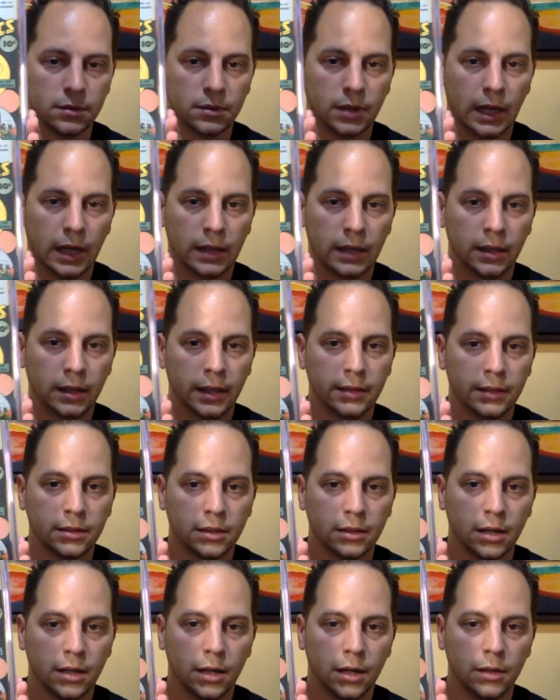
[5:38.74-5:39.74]
I like the
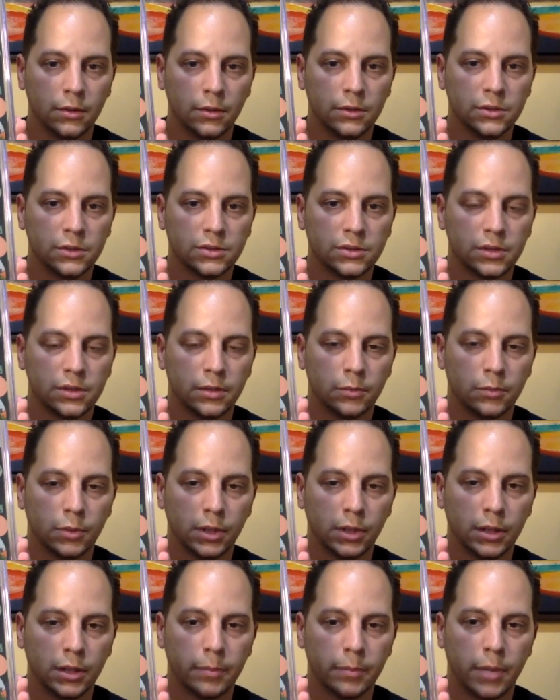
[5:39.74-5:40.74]
colors. It
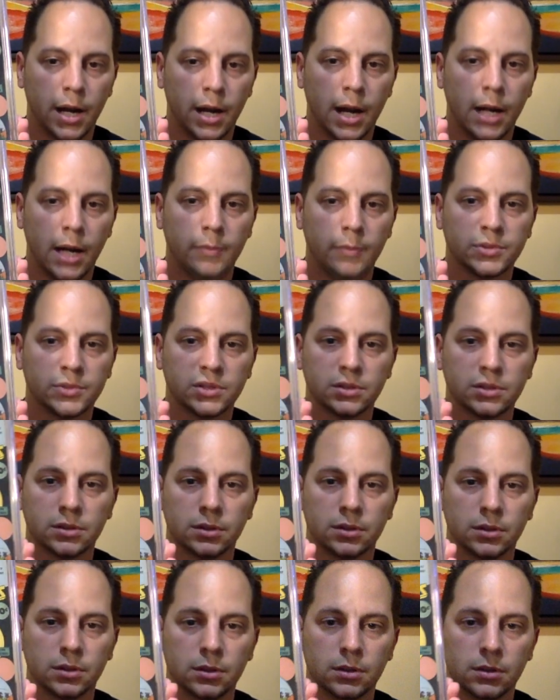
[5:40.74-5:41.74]
really pops.
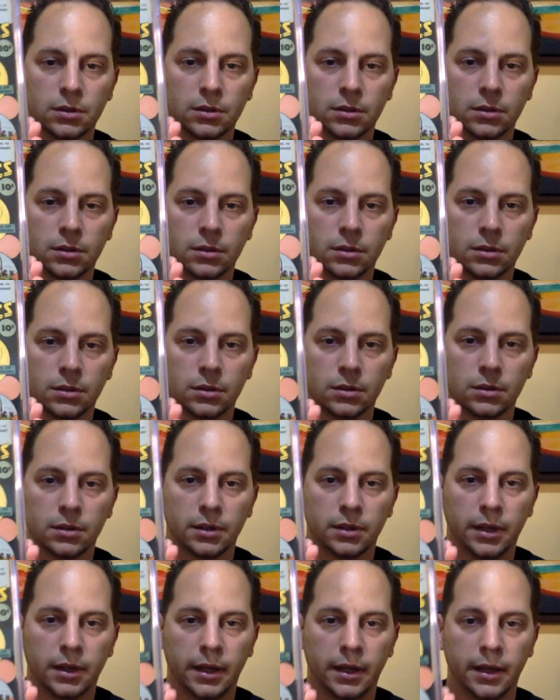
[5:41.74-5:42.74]

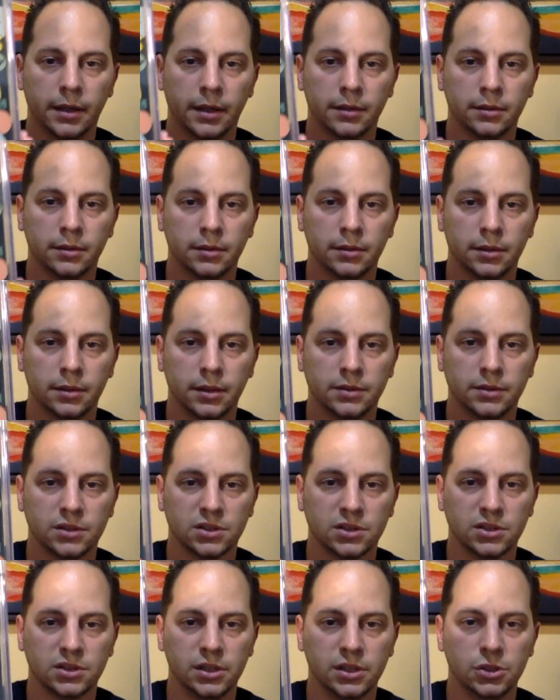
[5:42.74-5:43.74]
And it's a
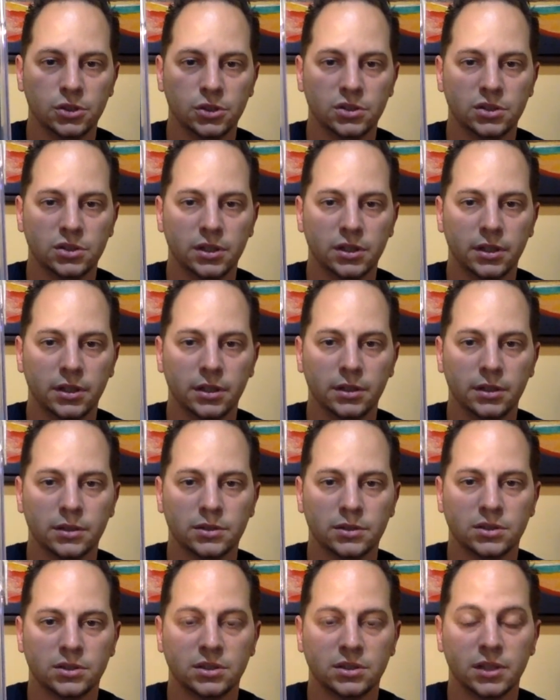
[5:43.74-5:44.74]
CGC
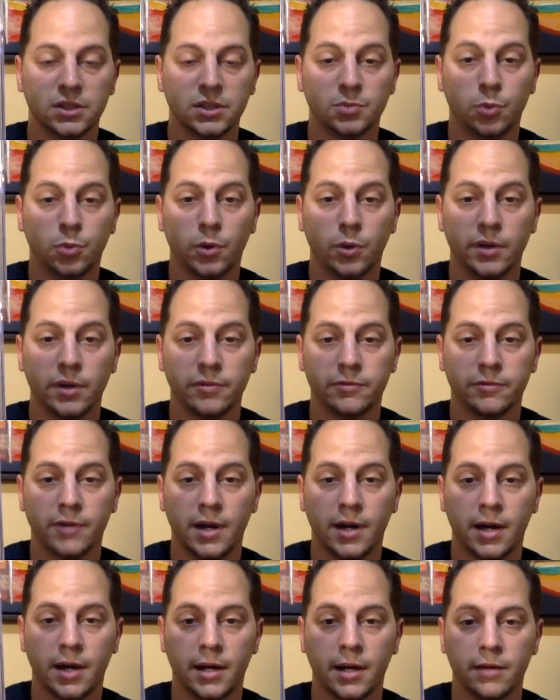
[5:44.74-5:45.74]

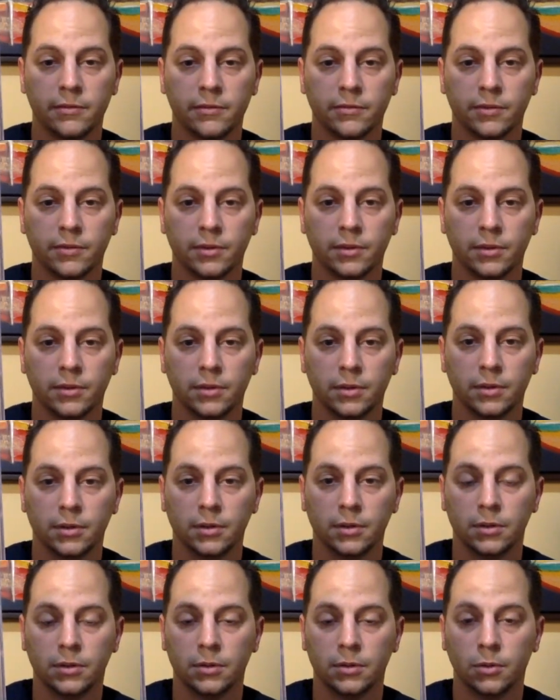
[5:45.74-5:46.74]
6.5,
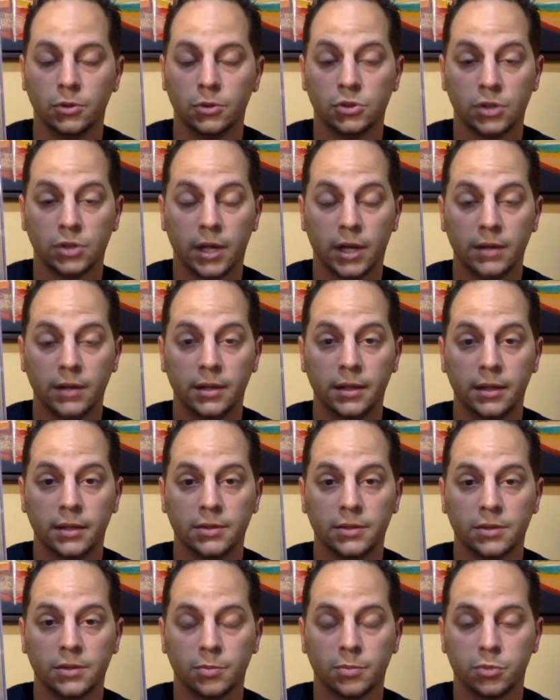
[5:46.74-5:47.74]
which I think
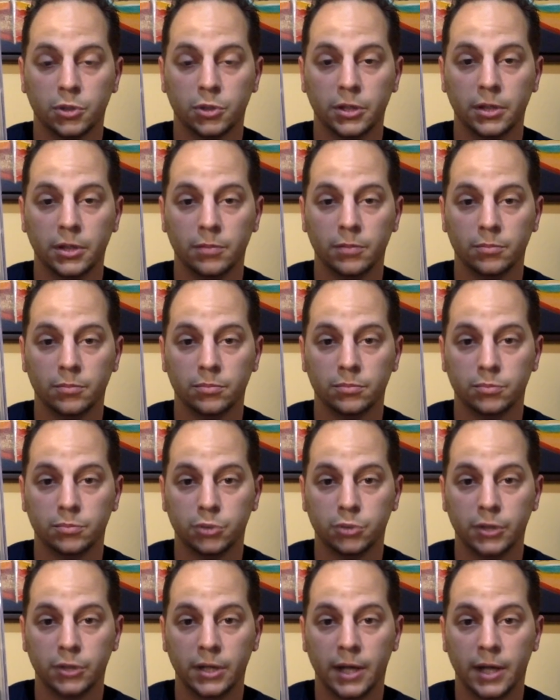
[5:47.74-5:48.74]
is a pretty
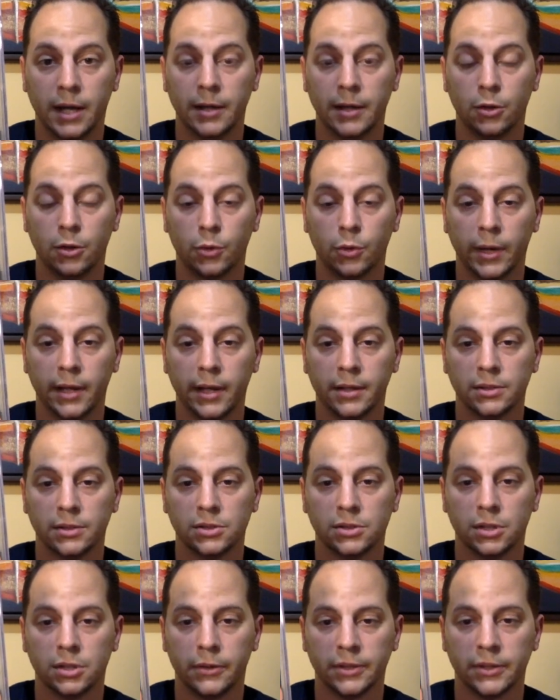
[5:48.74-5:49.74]
pretty high grade
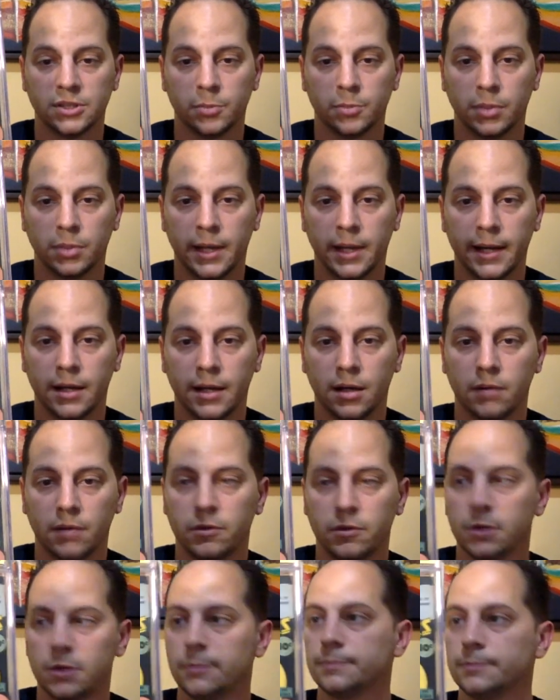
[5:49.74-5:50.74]
considering it's a black
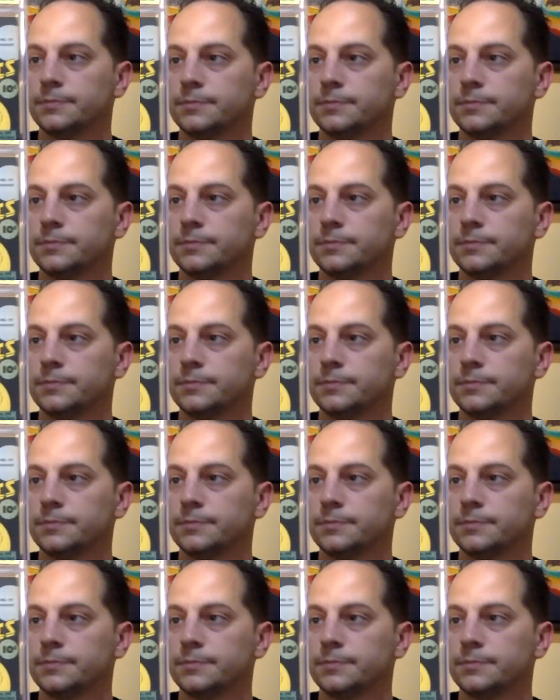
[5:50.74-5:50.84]
cover.